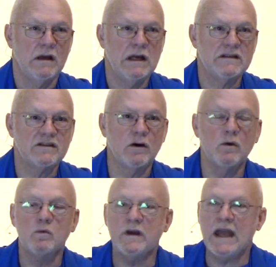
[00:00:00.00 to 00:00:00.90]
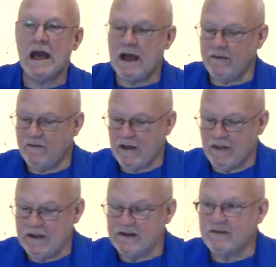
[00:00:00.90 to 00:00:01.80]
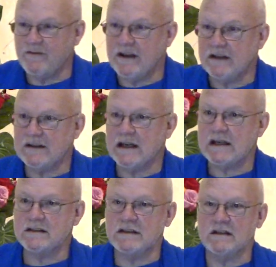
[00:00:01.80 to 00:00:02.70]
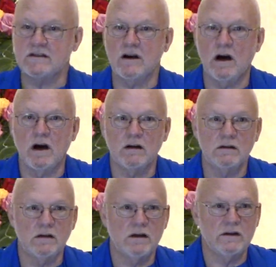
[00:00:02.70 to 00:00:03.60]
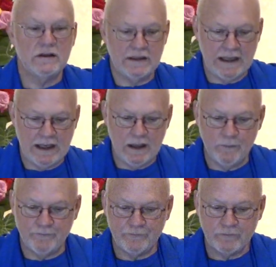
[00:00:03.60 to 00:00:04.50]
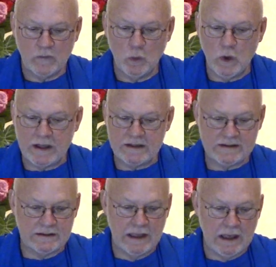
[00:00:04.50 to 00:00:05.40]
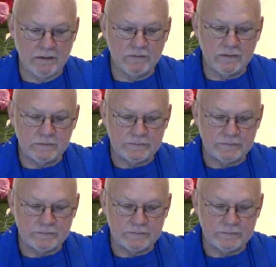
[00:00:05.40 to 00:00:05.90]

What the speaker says: And so we have this fantastic song today, What is Love?